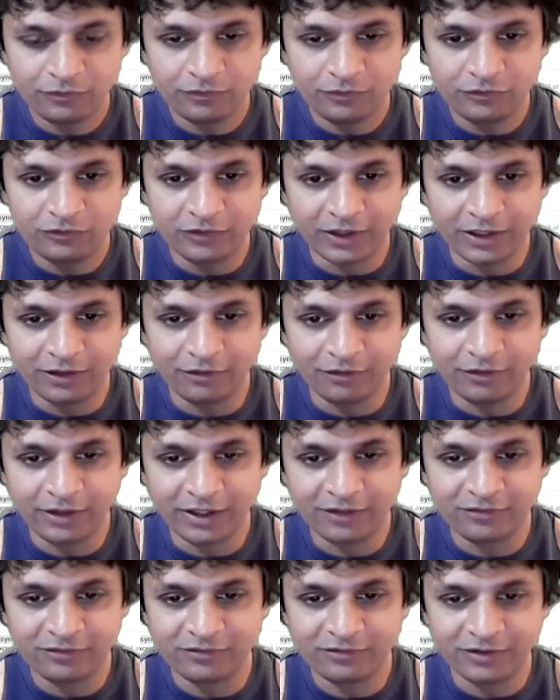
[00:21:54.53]

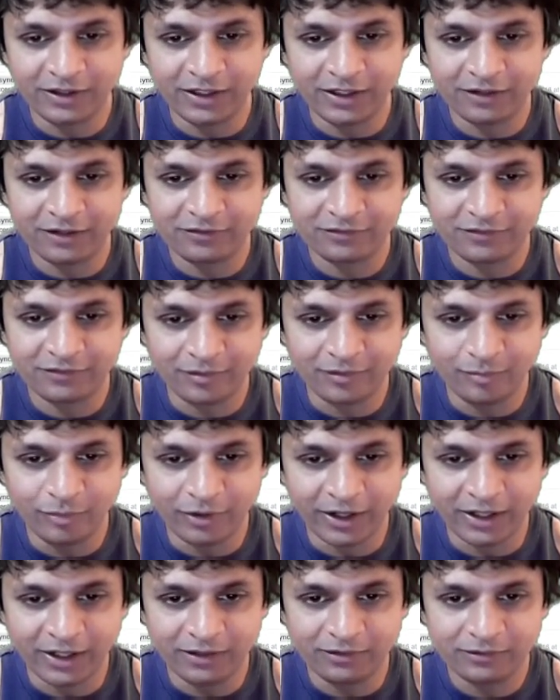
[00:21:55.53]
j.getString extra
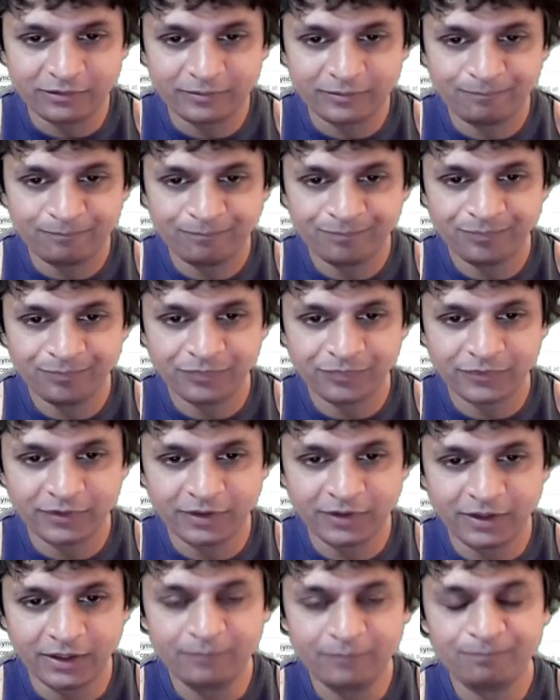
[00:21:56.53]
brand.
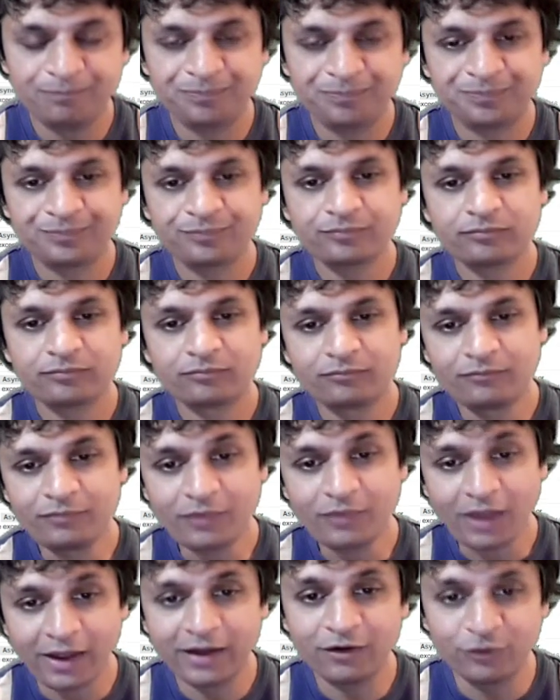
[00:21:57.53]
Okay,
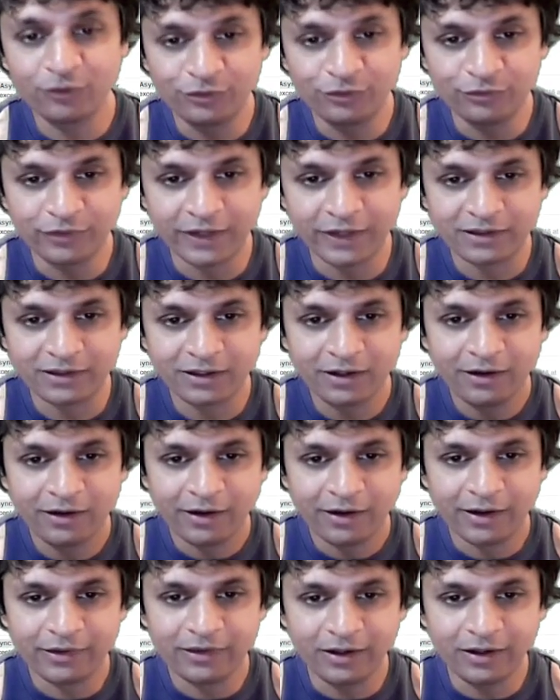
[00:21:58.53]
I could do that.
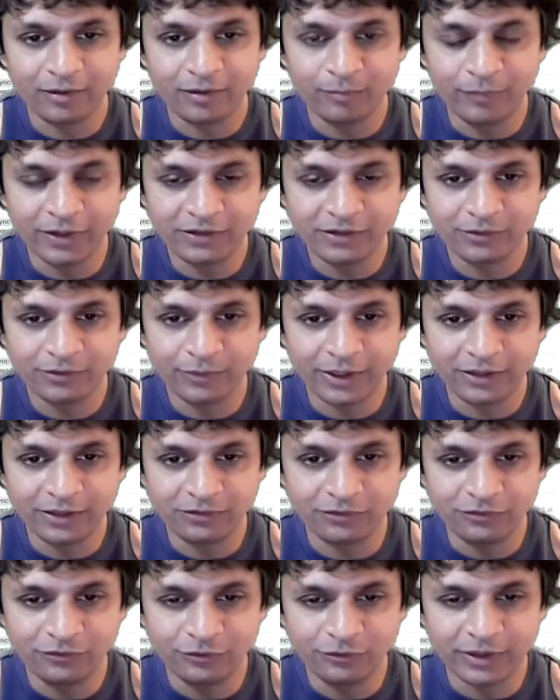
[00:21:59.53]
I think a better way
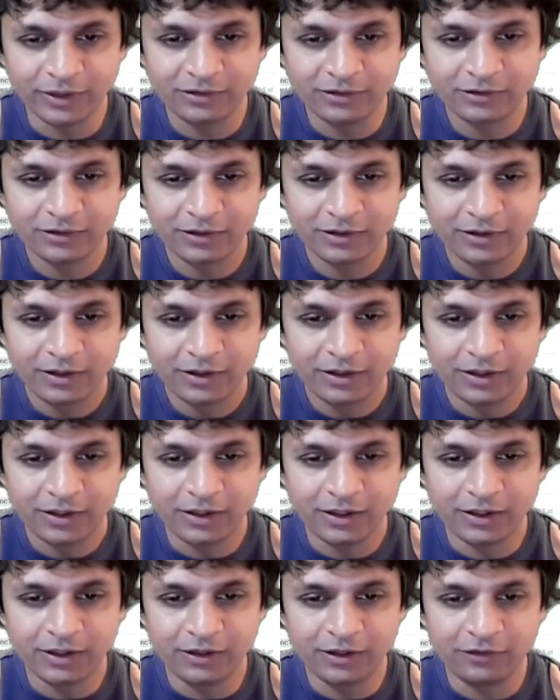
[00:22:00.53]
to do it
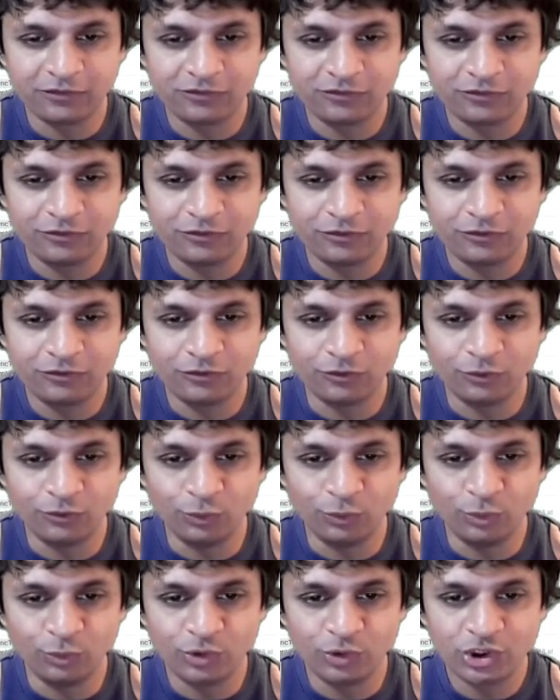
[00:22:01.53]
is to